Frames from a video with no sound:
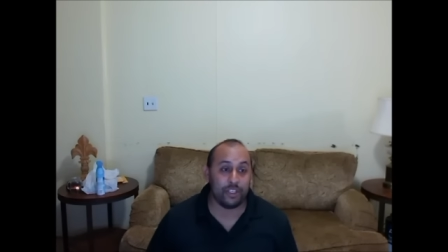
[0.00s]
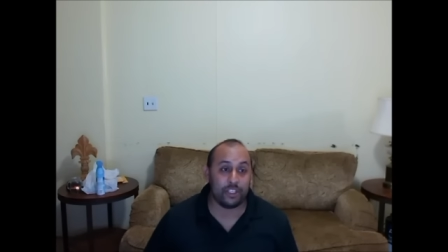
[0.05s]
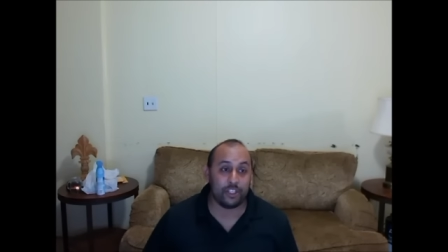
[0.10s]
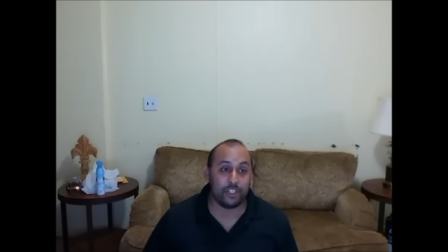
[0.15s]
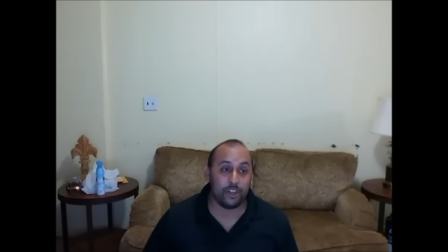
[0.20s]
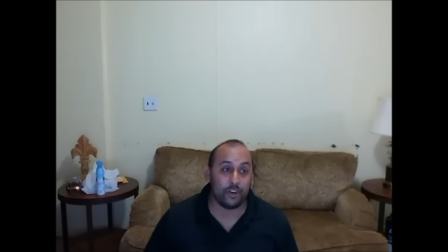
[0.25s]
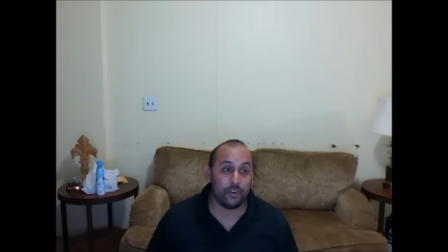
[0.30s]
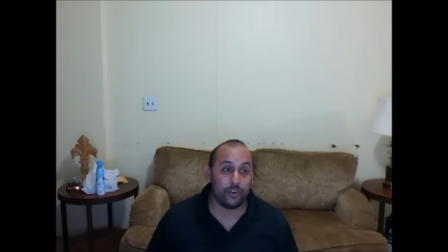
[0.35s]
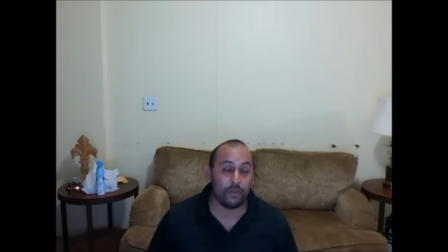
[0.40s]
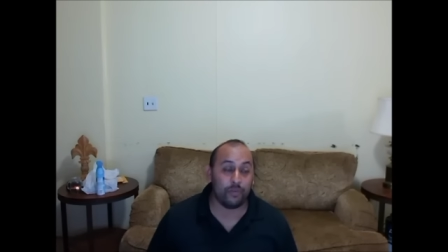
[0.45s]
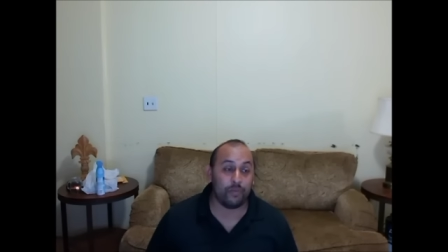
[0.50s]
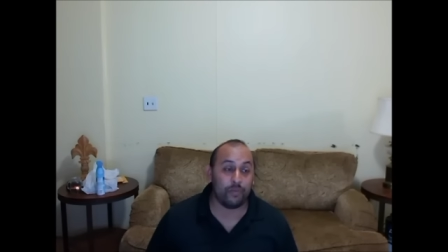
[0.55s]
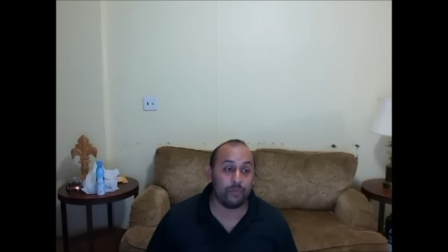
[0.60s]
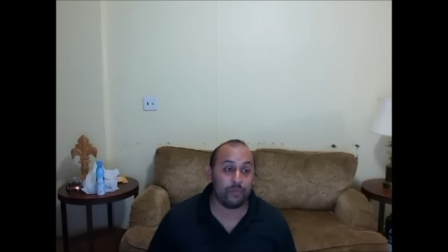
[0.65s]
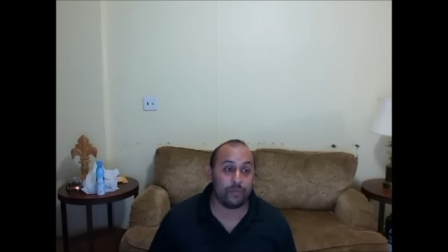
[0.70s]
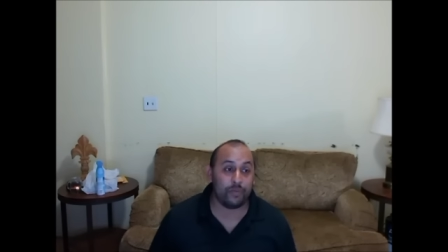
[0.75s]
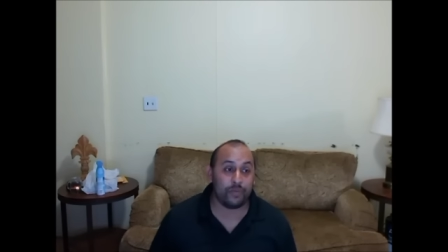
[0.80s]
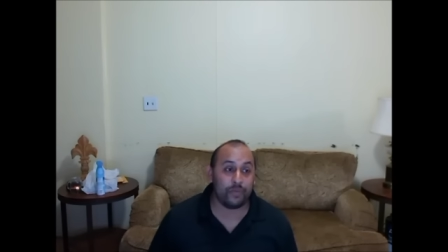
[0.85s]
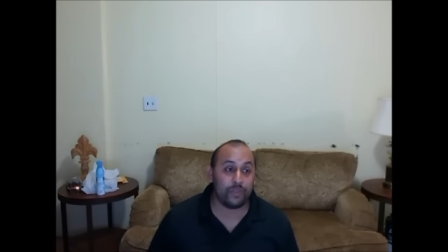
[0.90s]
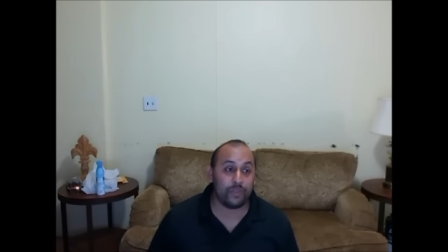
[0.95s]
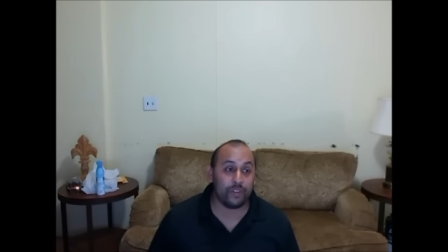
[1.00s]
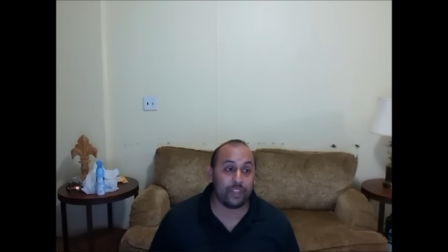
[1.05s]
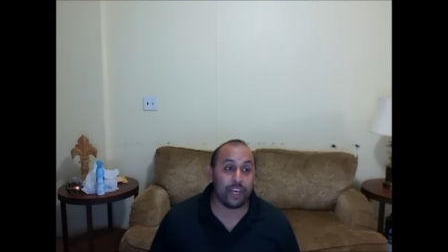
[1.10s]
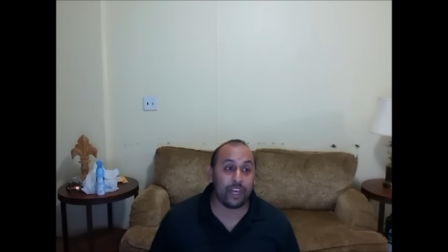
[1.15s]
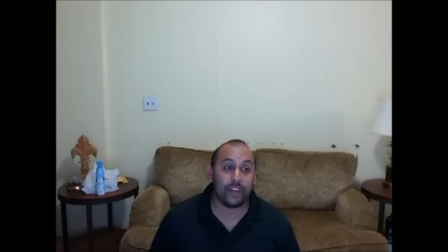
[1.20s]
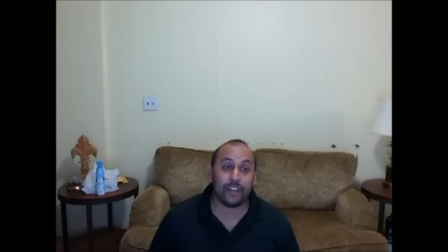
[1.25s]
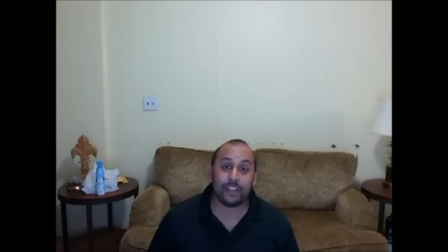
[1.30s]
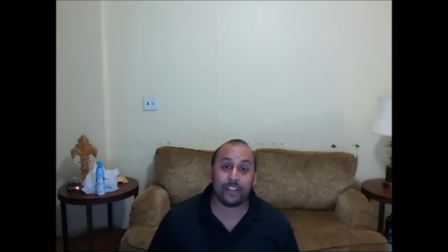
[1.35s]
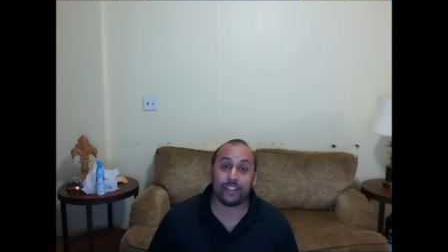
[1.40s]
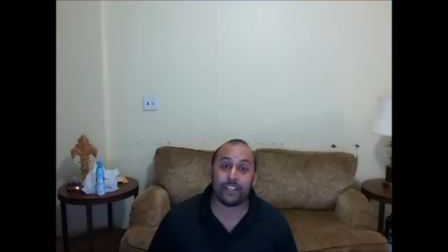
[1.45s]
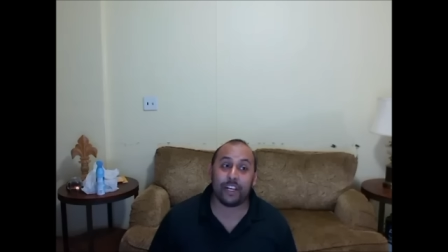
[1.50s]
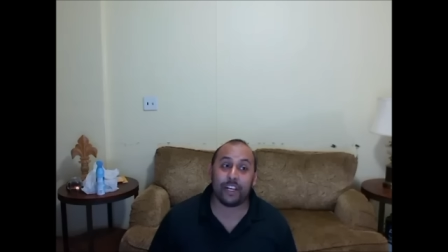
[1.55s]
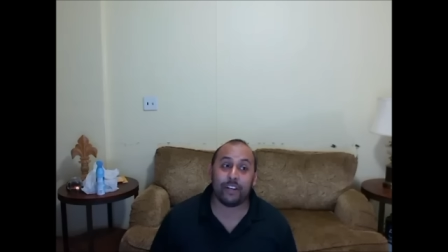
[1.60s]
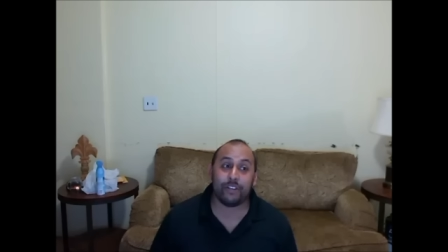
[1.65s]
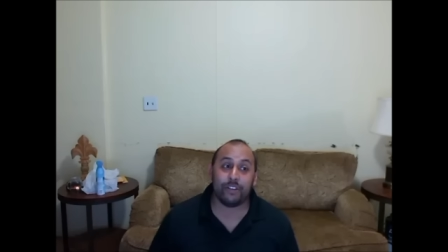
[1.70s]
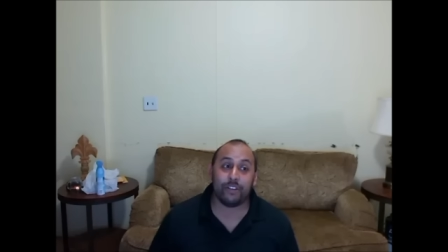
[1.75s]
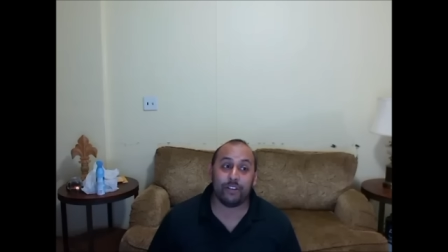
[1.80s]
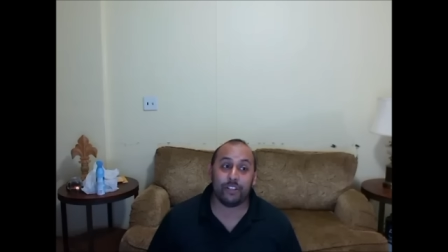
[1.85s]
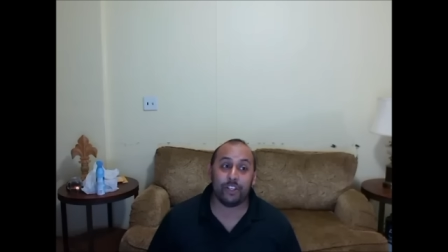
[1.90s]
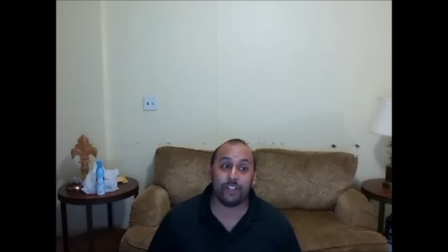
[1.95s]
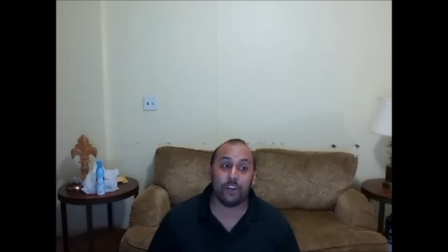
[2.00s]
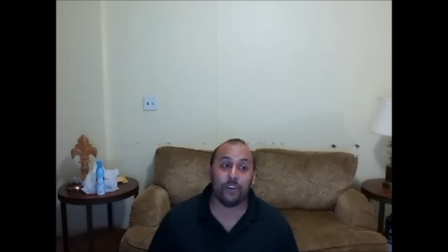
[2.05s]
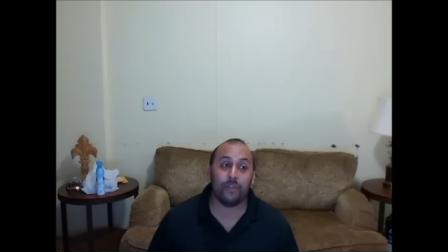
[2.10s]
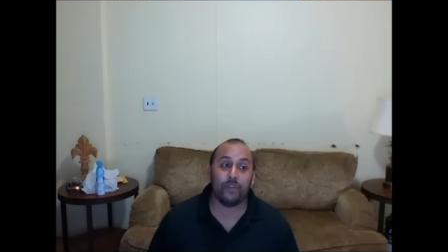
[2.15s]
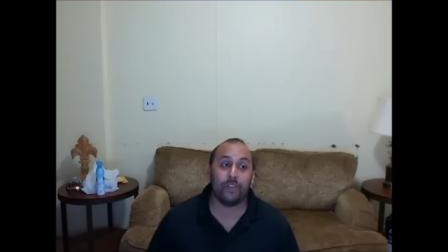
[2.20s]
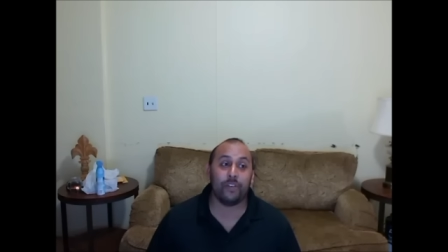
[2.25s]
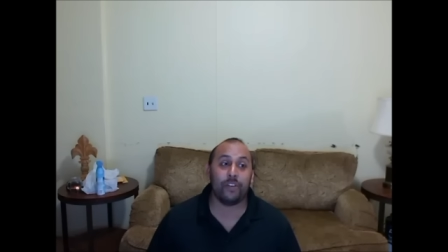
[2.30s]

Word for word: So now that the Psycho series is over,